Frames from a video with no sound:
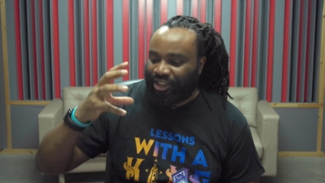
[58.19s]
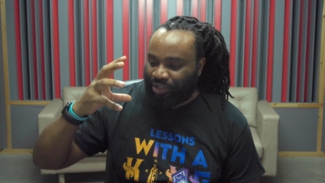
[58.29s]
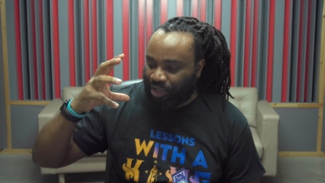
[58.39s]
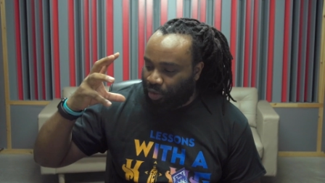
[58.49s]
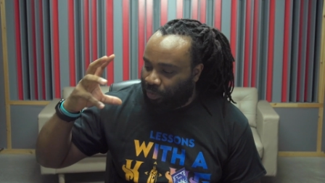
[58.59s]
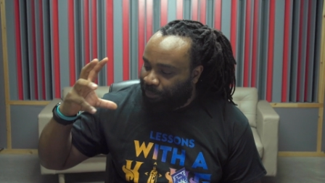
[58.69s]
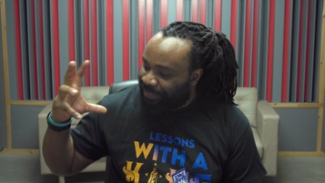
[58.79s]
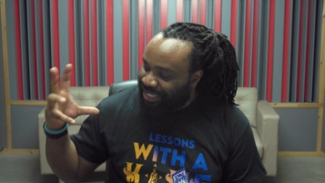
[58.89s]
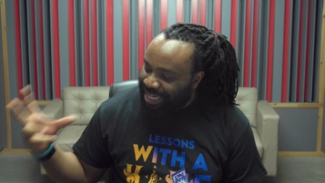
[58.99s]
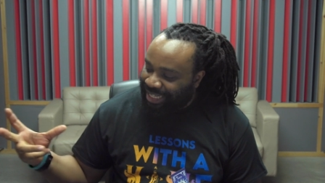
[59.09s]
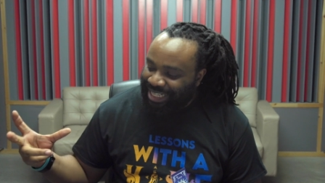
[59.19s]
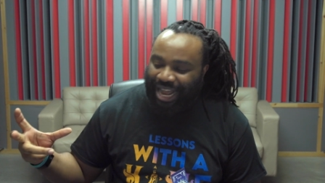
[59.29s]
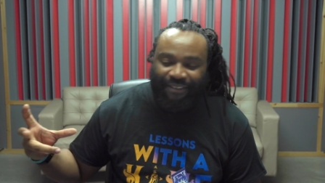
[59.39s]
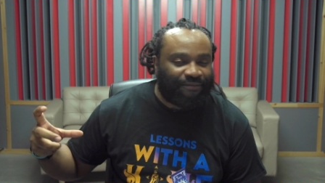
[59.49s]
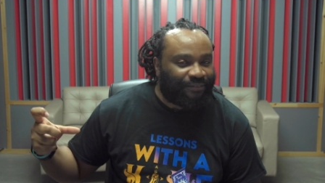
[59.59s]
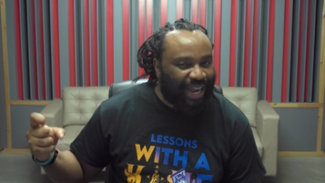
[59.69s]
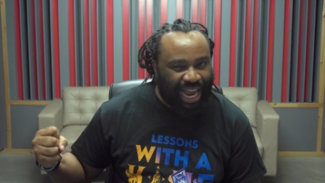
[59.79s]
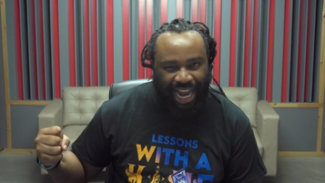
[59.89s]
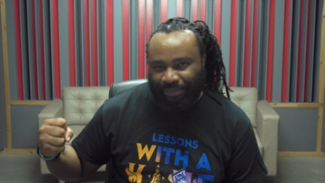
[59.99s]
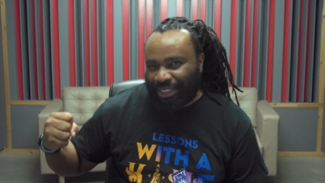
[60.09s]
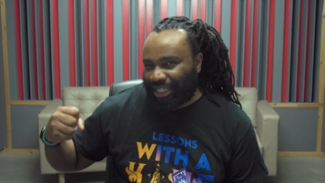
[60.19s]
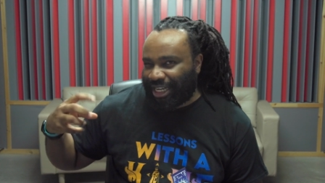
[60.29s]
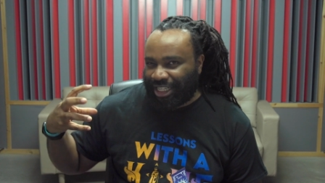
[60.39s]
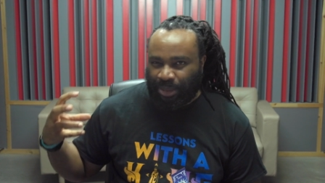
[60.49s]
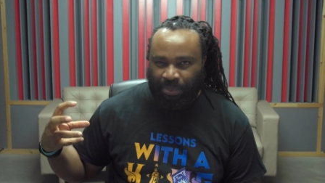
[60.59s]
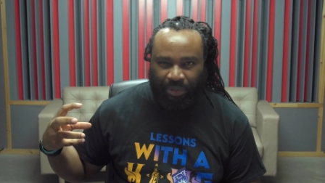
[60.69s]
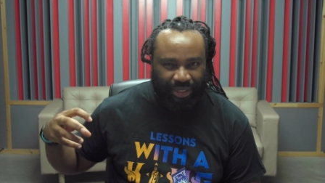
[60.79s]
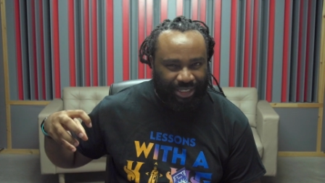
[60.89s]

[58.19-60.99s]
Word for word: So take that vibe, take that spirit,